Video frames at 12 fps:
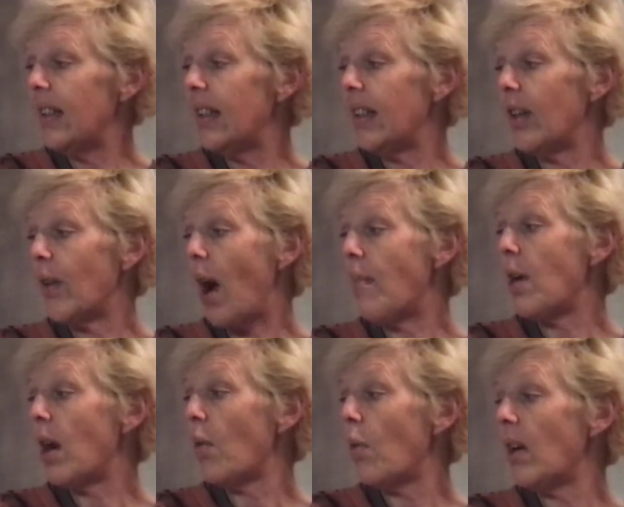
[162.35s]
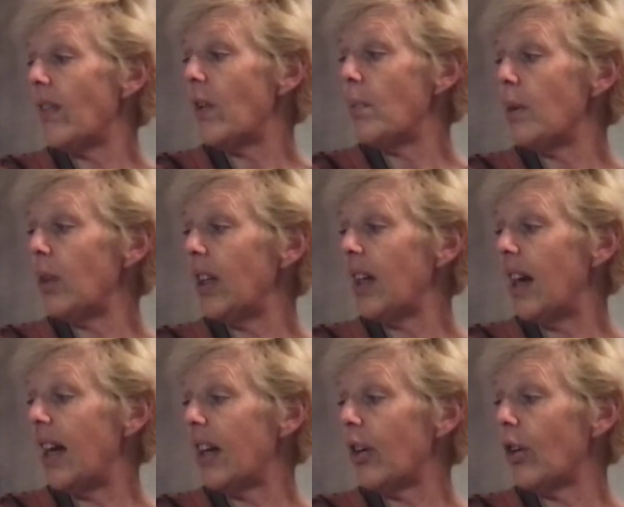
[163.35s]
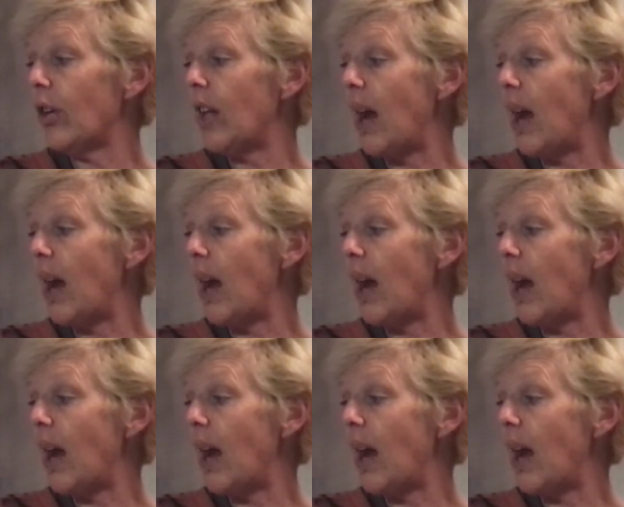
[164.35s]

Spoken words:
You know, I'm not a one of a million kind of girl.